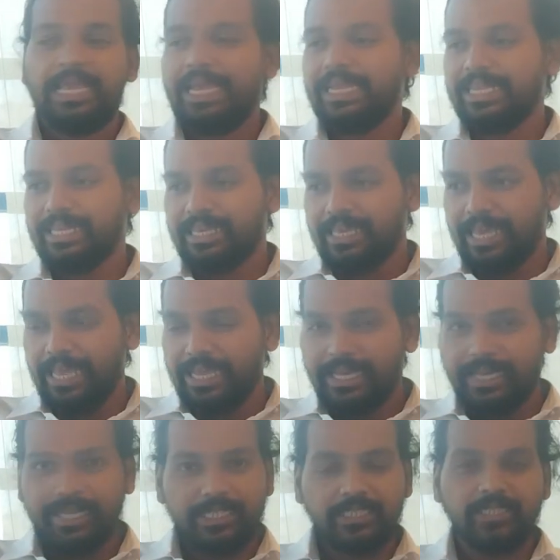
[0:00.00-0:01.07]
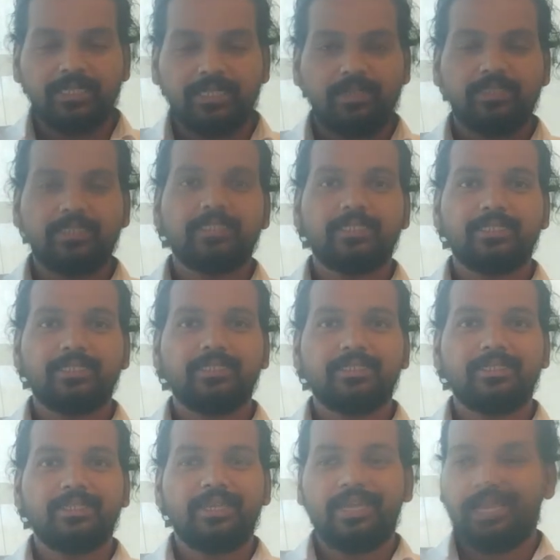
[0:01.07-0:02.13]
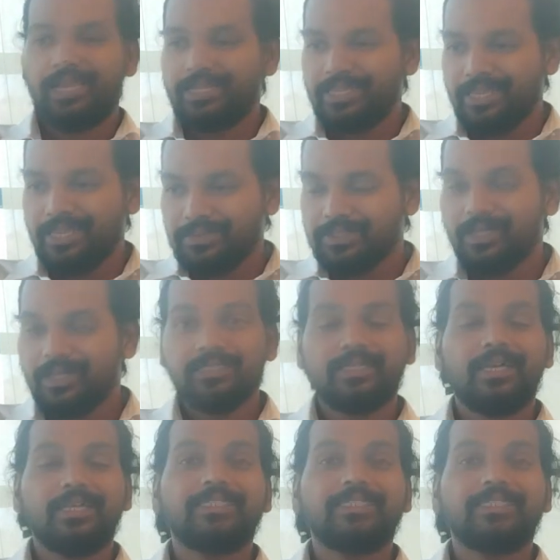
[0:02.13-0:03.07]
It encourages us, it gives us